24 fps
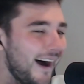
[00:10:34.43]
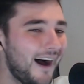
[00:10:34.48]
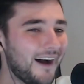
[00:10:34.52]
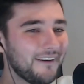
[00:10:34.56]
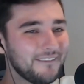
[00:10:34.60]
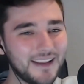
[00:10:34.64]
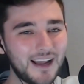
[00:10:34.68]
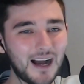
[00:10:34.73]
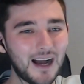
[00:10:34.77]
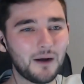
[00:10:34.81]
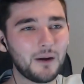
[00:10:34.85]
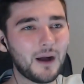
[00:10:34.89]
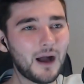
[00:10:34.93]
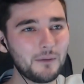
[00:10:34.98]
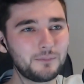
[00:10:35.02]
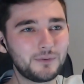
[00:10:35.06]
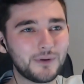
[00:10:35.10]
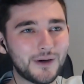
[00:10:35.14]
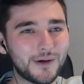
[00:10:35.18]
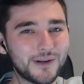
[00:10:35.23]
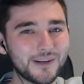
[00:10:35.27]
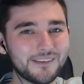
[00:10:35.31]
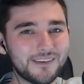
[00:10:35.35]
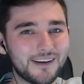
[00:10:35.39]
I mean, I'm
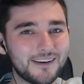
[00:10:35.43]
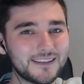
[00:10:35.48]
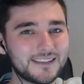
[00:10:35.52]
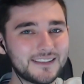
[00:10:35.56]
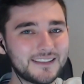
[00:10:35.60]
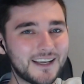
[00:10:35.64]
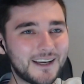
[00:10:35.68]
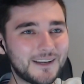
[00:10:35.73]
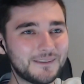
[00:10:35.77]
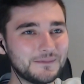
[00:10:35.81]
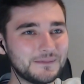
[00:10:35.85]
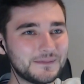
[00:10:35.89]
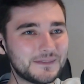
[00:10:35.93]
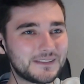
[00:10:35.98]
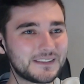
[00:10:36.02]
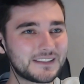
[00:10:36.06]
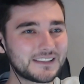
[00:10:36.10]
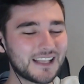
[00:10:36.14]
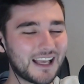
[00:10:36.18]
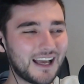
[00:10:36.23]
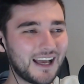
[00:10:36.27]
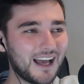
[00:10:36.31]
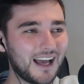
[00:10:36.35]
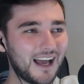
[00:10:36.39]
proud of our
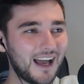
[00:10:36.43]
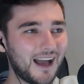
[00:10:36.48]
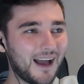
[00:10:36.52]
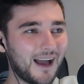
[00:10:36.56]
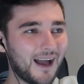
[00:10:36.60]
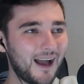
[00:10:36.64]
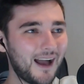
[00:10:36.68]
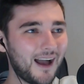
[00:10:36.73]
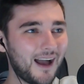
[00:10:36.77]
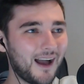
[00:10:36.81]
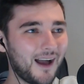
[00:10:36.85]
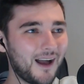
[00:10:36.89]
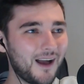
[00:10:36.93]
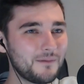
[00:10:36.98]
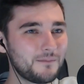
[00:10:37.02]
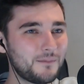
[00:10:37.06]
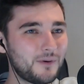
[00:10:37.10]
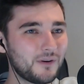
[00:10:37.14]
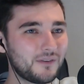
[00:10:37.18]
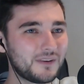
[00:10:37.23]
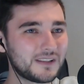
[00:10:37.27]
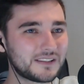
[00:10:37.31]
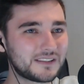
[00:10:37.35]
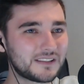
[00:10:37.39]
attempts.
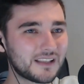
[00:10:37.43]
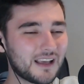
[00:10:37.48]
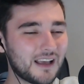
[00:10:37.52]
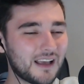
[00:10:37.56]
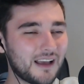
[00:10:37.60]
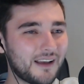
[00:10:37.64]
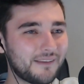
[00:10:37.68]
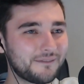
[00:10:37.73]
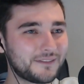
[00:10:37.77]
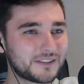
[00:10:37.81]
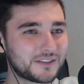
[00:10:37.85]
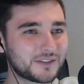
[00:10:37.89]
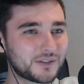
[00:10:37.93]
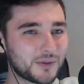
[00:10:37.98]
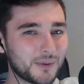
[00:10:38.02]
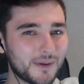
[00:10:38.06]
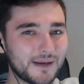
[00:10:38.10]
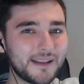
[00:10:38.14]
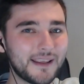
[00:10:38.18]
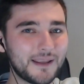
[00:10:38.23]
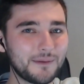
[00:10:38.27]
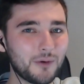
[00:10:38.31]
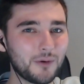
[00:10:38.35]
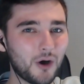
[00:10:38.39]
But there's
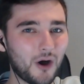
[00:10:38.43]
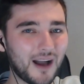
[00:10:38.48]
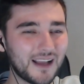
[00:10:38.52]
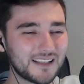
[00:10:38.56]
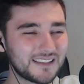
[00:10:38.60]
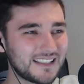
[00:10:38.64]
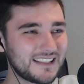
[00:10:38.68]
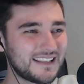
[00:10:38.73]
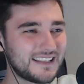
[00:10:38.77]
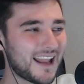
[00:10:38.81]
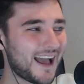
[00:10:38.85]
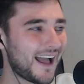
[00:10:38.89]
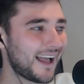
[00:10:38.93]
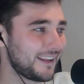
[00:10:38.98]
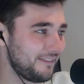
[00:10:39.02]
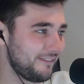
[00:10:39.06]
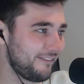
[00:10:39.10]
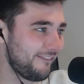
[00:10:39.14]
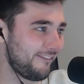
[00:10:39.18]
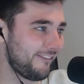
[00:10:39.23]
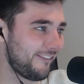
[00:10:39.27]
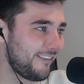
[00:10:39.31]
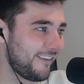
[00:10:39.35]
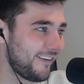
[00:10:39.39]
28 more. I said
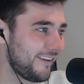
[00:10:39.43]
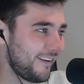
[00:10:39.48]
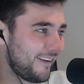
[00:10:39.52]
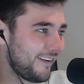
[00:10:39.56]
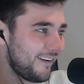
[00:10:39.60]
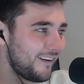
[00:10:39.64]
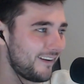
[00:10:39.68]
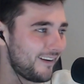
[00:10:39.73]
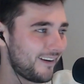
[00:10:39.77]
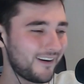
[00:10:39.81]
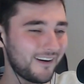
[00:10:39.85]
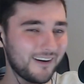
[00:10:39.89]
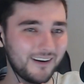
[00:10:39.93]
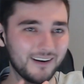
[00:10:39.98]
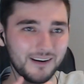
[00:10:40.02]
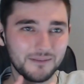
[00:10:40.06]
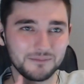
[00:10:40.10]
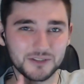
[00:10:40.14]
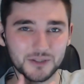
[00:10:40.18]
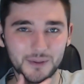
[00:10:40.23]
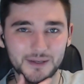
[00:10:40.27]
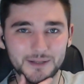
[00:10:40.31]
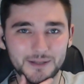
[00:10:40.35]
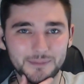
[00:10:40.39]
ninth. Oh,
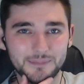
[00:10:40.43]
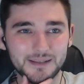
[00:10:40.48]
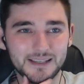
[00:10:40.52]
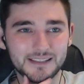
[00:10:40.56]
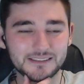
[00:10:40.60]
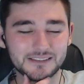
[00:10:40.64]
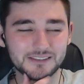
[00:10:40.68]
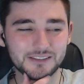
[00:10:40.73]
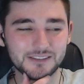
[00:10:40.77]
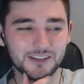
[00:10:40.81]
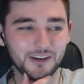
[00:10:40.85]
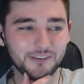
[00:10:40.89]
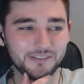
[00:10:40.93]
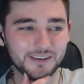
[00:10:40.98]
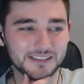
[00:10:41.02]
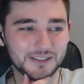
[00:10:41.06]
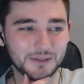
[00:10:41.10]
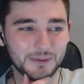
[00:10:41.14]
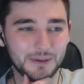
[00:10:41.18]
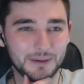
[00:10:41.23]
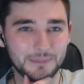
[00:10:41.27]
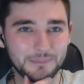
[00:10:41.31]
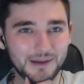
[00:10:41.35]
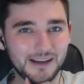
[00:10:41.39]
I'm 20 places off. That's
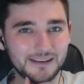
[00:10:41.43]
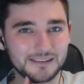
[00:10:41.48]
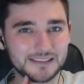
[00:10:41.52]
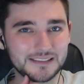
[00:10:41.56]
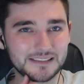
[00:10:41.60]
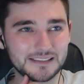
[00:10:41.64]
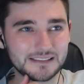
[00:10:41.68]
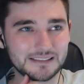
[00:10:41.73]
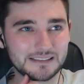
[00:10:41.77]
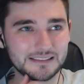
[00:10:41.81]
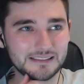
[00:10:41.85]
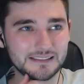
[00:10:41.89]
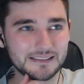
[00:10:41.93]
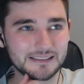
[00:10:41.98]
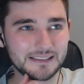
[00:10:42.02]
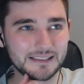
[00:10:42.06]
quite embarrassing.